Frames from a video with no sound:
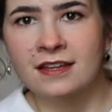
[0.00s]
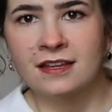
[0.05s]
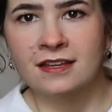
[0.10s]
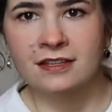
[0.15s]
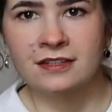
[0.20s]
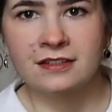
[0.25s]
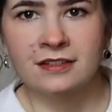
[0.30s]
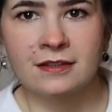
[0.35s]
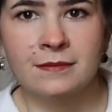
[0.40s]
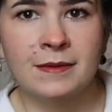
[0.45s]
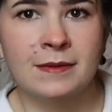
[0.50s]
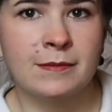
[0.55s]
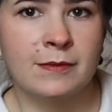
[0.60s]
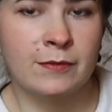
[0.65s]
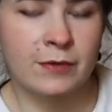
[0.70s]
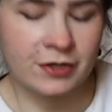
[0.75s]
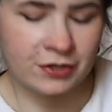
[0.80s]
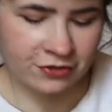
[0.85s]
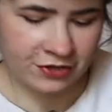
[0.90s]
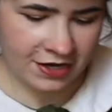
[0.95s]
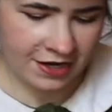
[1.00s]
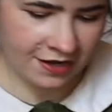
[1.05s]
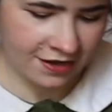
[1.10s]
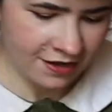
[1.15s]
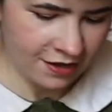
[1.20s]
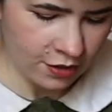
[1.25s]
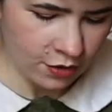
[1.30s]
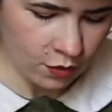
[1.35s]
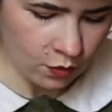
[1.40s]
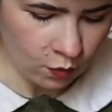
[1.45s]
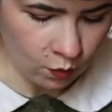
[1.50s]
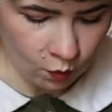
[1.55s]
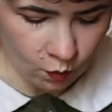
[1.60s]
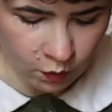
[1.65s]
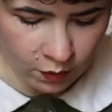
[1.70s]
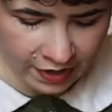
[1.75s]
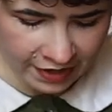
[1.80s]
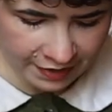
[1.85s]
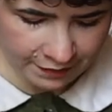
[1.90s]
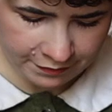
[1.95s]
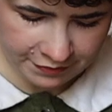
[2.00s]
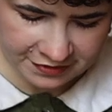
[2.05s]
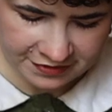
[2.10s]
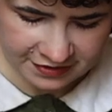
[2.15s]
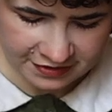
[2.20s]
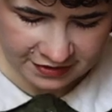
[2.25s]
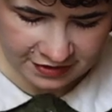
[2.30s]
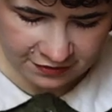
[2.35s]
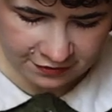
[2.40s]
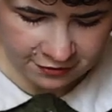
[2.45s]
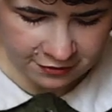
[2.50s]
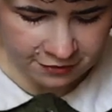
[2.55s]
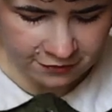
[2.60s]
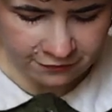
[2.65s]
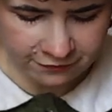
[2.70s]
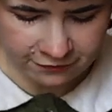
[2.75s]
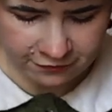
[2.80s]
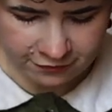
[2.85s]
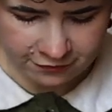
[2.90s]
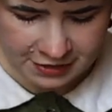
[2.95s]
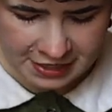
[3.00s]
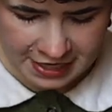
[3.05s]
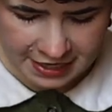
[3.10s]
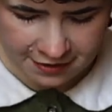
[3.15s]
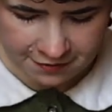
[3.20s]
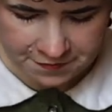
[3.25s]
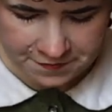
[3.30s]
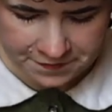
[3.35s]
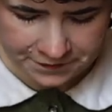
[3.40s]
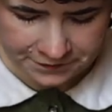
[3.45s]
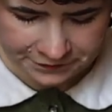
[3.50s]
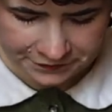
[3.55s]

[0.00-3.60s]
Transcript: So you may be wondering why we're sitting on the floor now.